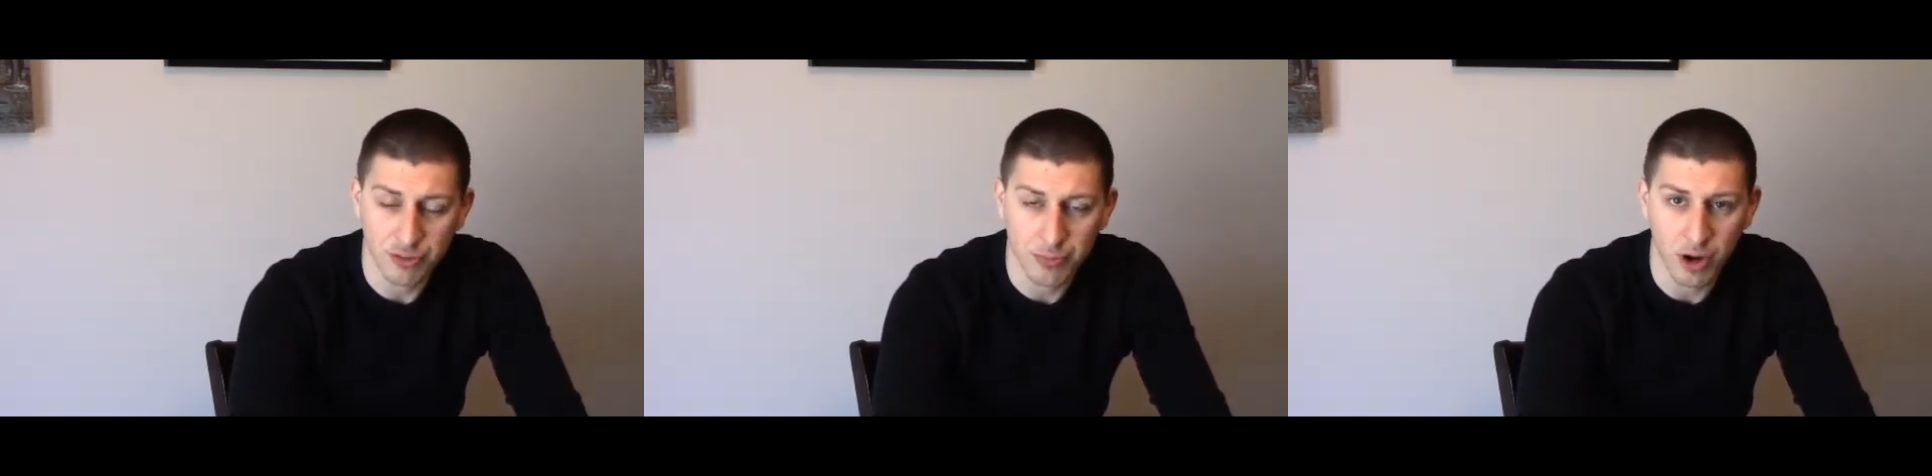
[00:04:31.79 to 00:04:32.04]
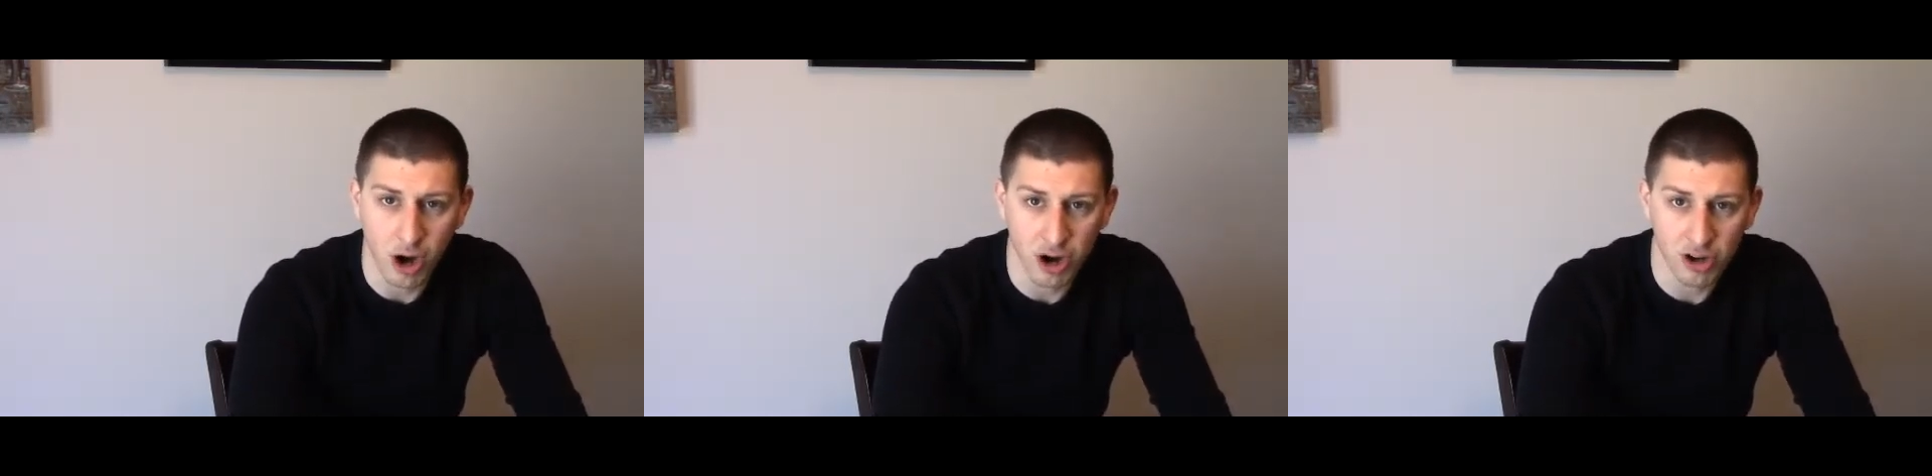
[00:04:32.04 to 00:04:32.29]
from
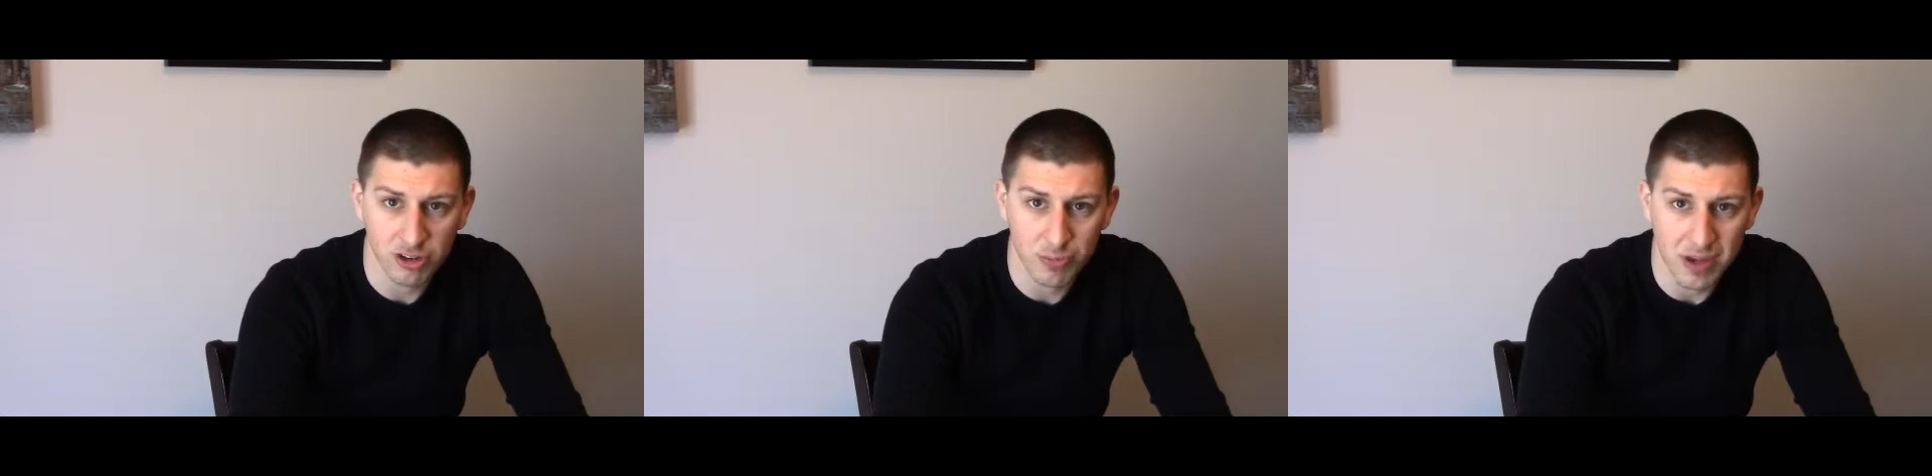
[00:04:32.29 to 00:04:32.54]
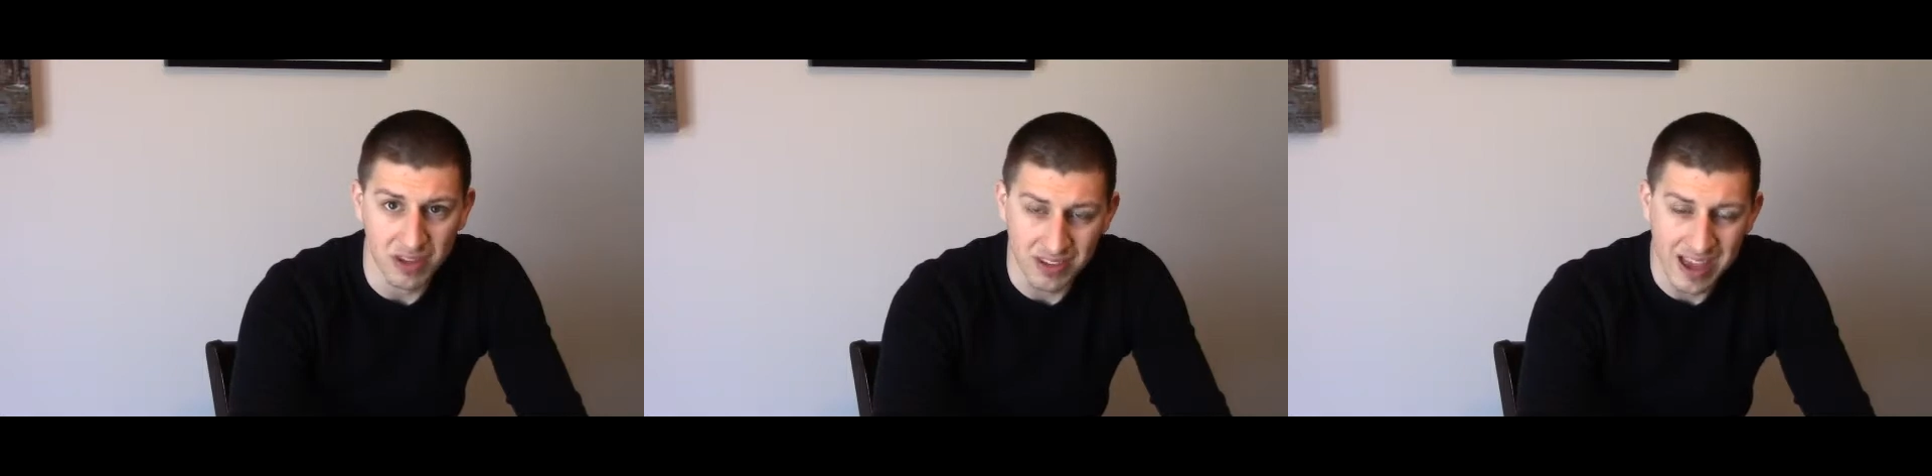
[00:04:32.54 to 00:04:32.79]
your
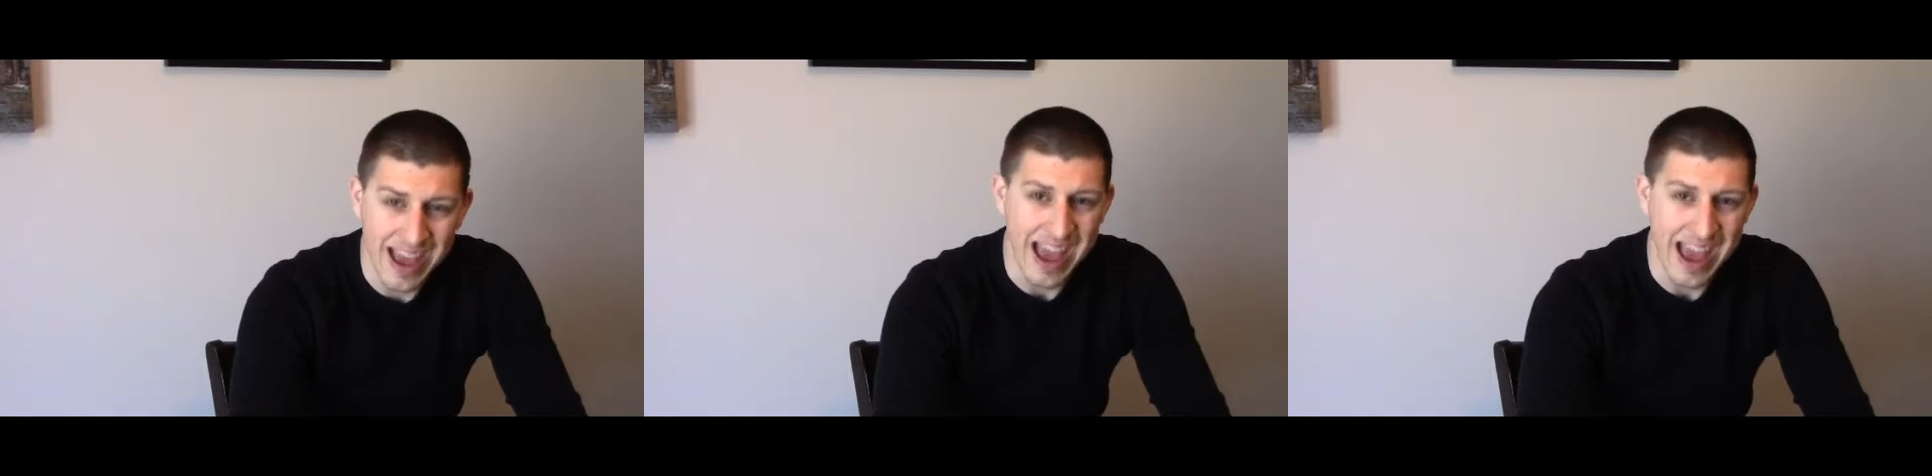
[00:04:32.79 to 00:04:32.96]
RSPs